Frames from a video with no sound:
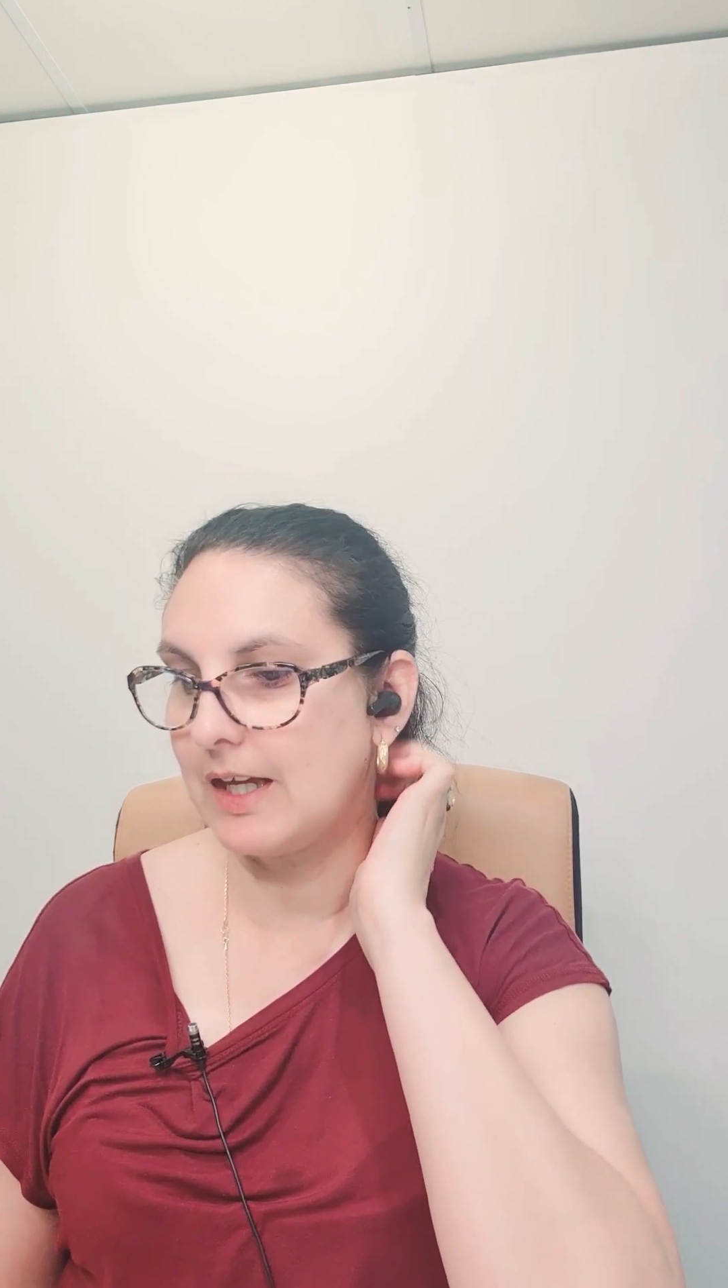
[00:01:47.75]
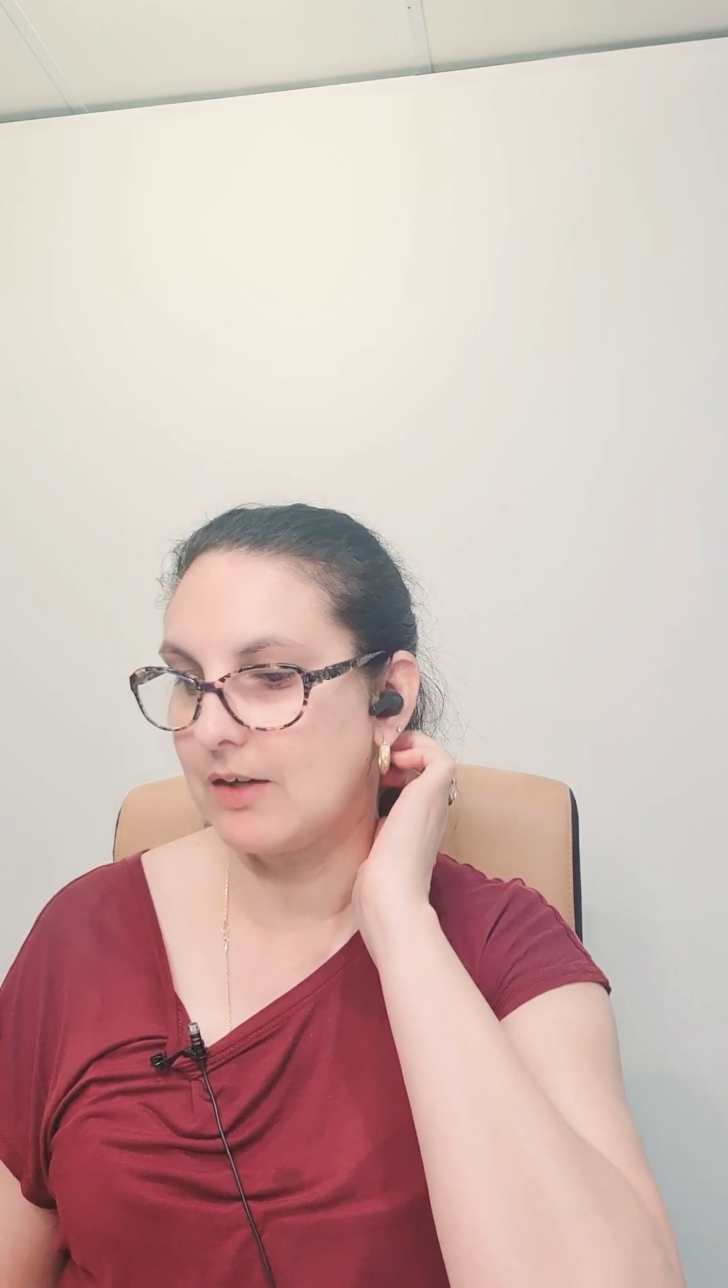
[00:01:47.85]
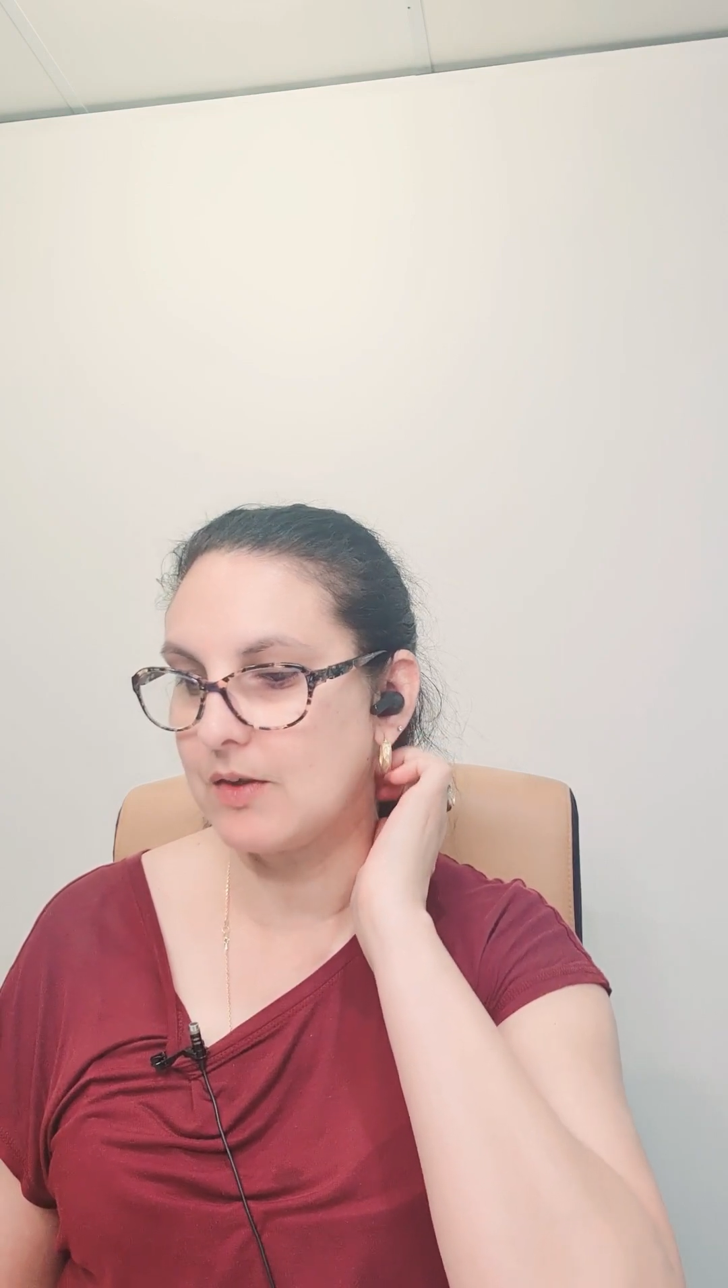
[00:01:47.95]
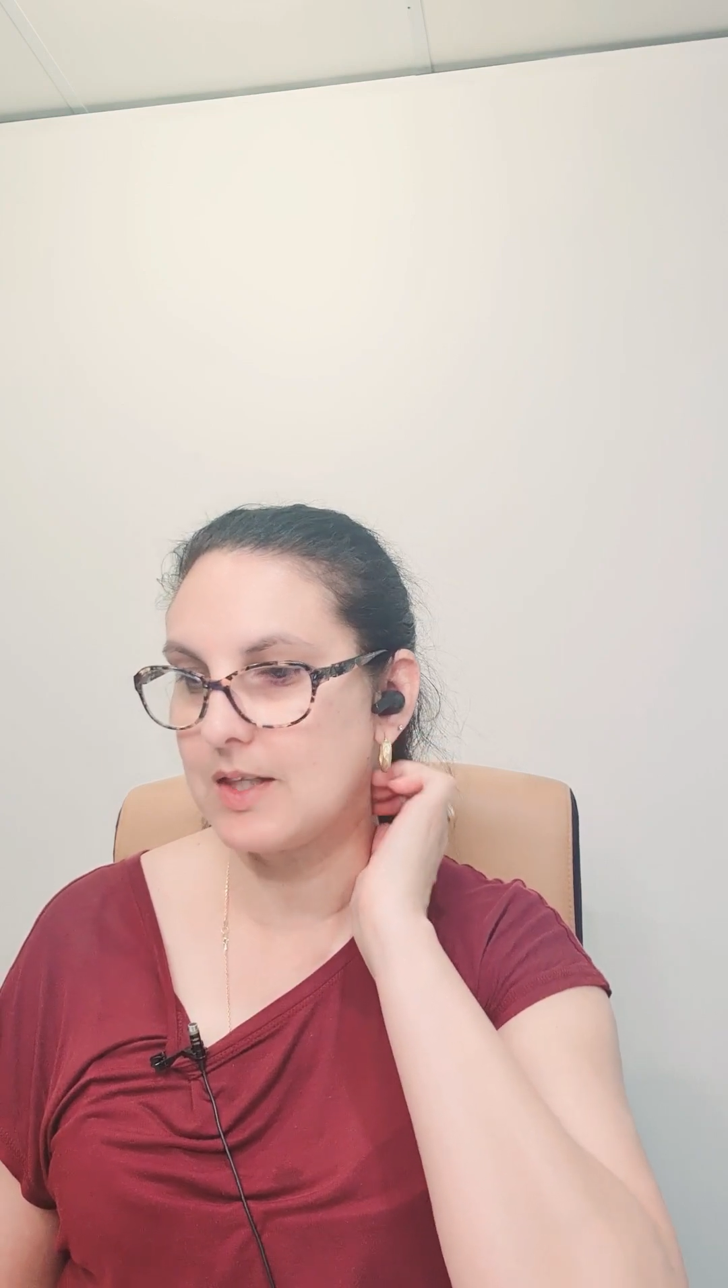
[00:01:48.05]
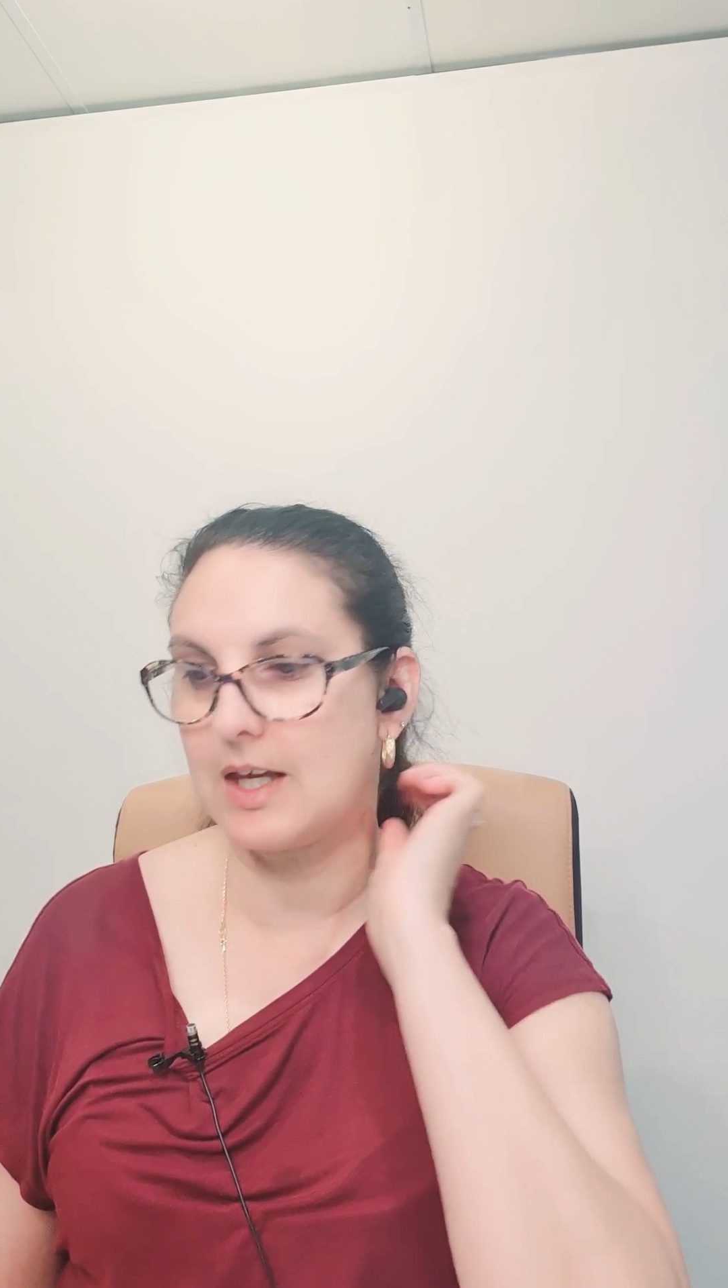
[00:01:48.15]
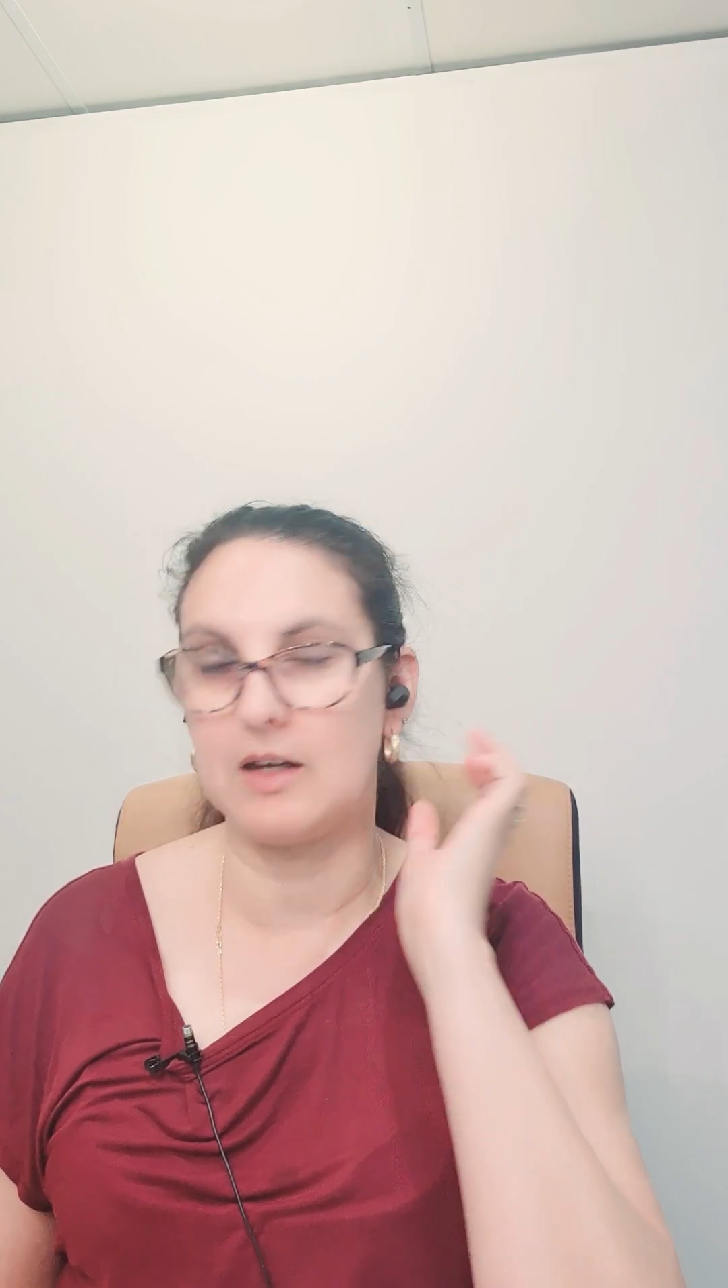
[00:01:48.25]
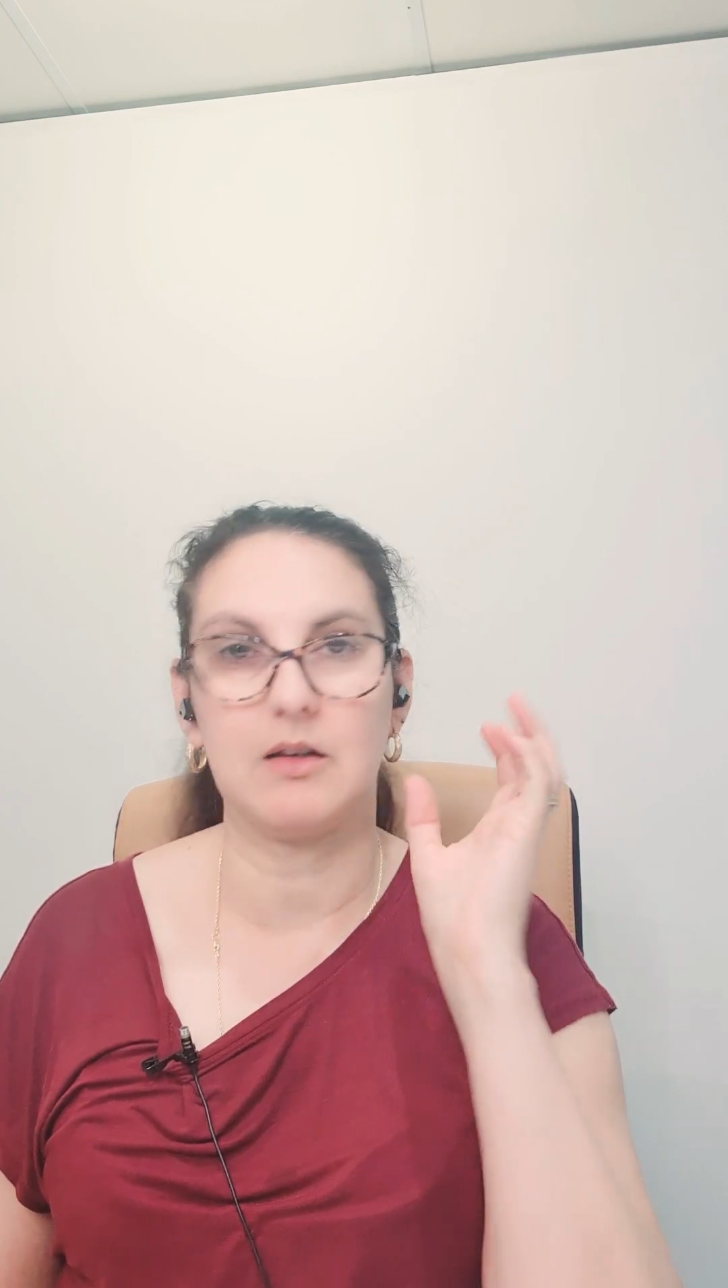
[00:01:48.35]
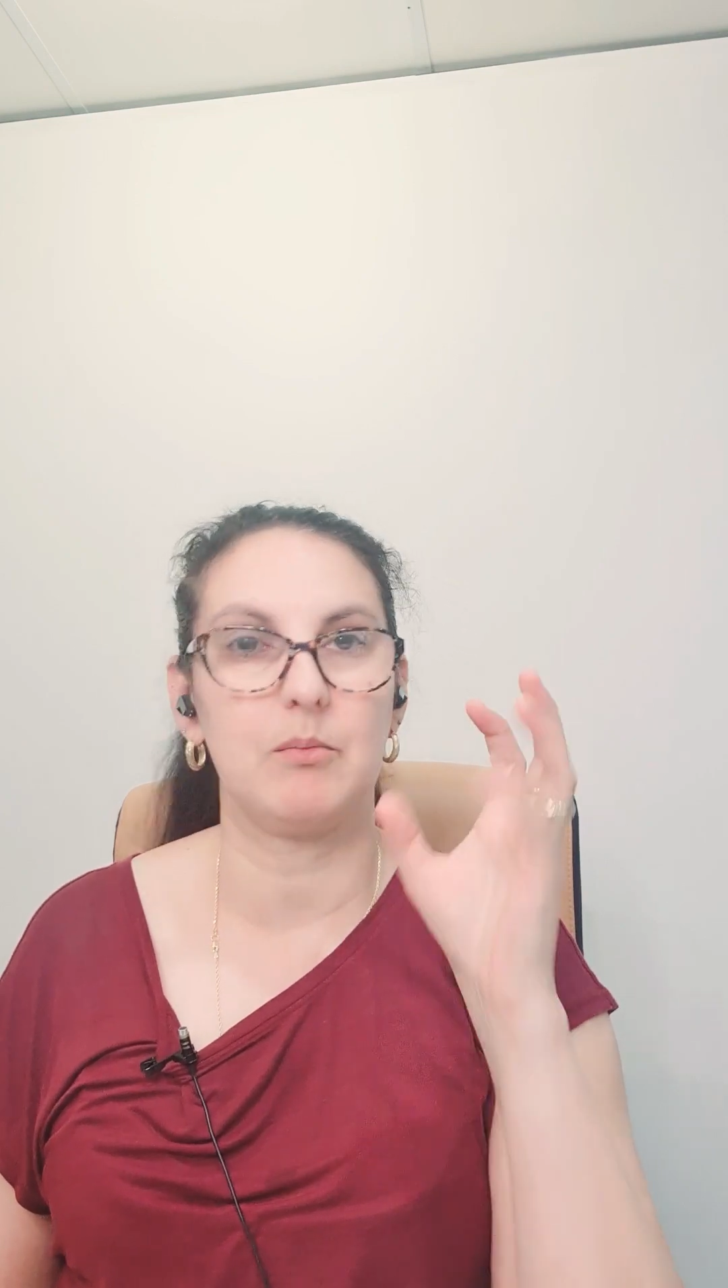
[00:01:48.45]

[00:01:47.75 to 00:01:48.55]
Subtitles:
else that